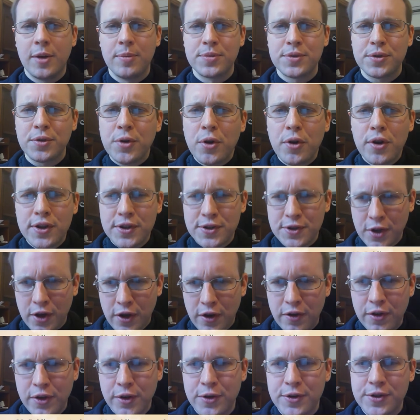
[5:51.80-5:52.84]
So notice
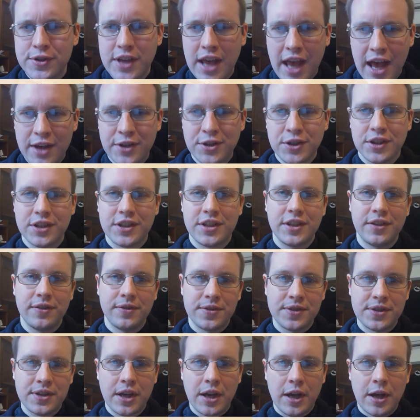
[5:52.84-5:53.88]
all those
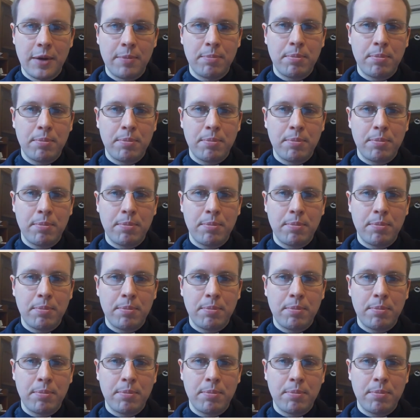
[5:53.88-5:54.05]
adjectives: